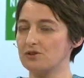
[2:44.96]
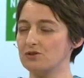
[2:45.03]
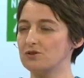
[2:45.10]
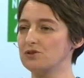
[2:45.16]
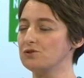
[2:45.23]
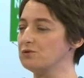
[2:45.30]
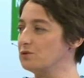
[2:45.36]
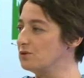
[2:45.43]

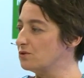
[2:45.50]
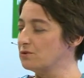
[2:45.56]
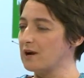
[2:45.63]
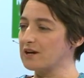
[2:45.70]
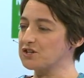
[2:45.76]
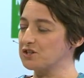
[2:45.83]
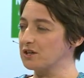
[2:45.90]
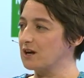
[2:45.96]
you, are
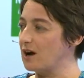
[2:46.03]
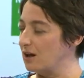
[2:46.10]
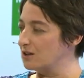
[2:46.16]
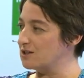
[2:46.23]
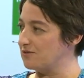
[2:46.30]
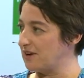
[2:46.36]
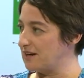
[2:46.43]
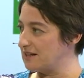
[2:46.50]
actually
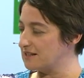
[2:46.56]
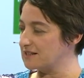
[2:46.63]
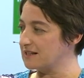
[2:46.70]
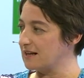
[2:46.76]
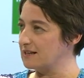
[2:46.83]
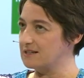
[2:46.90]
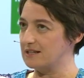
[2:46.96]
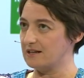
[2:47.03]
cultivating this
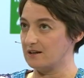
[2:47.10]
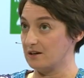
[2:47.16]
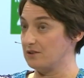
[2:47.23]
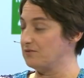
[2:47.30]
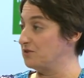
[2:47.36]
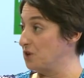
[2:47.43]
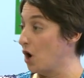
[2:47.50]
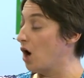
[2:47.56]
idea of
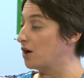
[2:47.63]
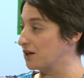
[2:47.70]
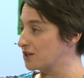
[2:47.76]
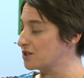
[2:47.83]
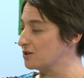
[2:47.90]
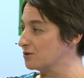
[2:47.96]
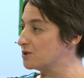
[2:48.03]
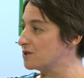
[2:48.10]

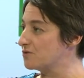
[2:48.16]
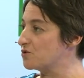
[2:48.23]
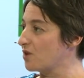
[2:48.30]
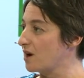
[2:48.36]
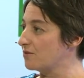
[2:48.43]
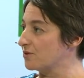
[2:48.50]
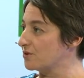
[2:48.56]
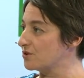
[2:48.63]
non-exclusive
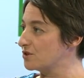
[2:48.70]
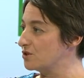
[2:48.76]
drivers.